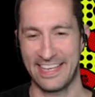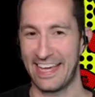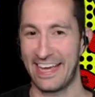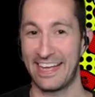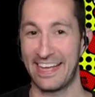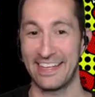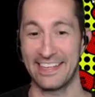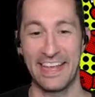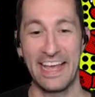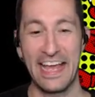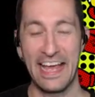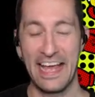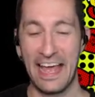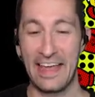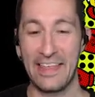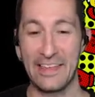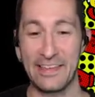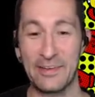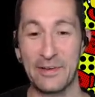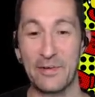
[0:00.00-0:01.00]
Yeah,
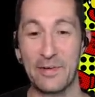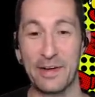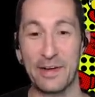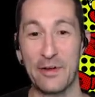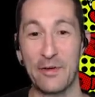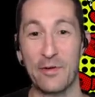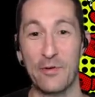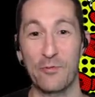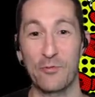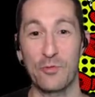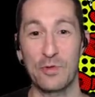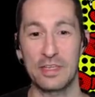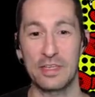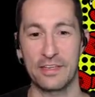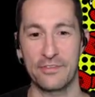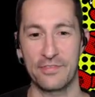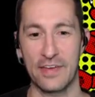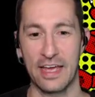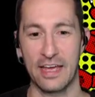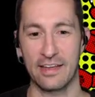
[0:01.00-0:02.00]
and this is already going
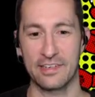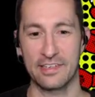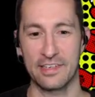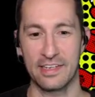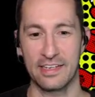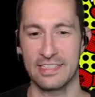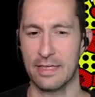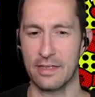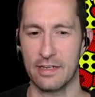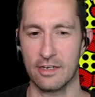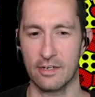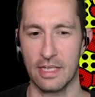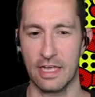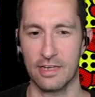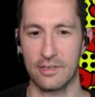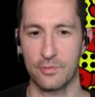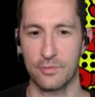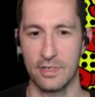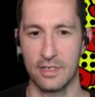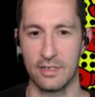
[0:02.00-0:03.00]
really fast. Is that our
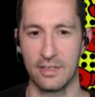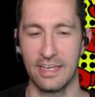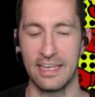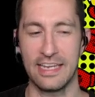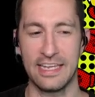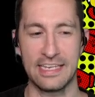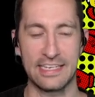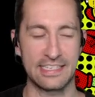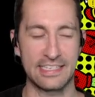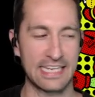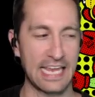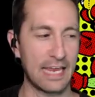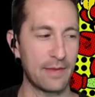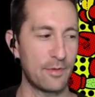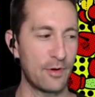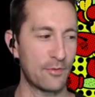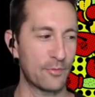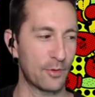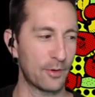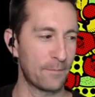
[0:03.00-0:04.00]
last one? It is.
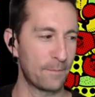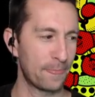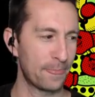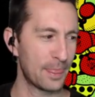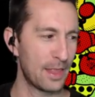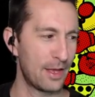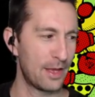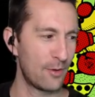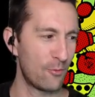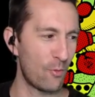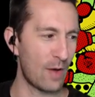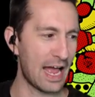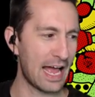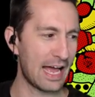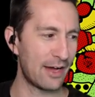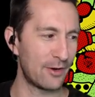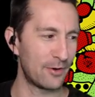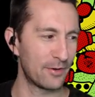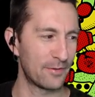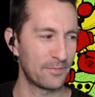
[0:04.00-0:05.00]
Game over.
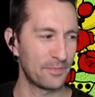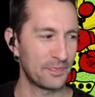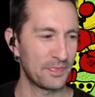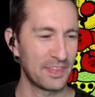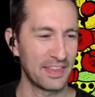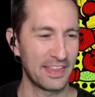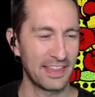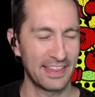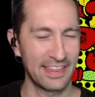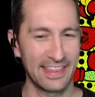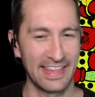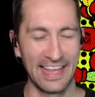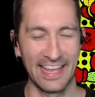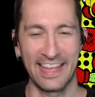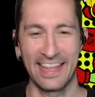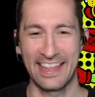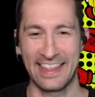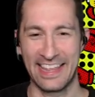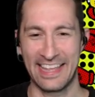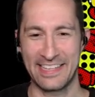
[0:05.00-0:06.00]
Wow.
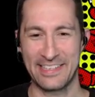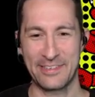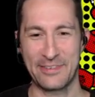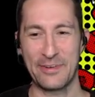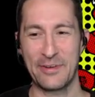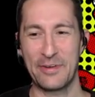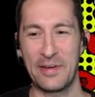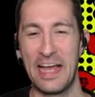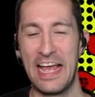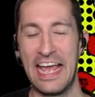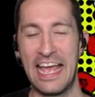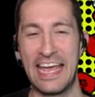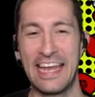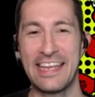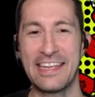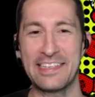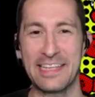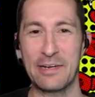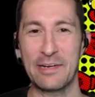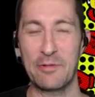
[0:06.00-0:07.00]
That's true.
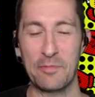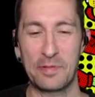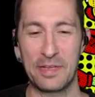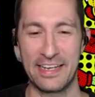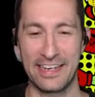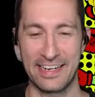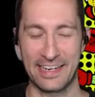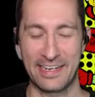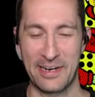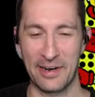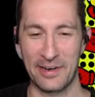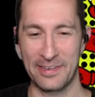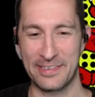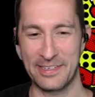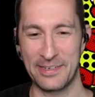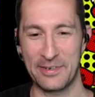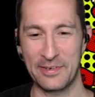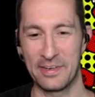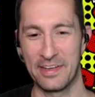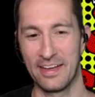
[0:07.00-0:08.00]
It is like we're playing a
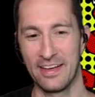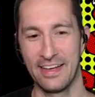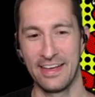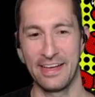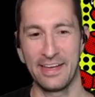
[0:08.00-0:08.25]
cartoon.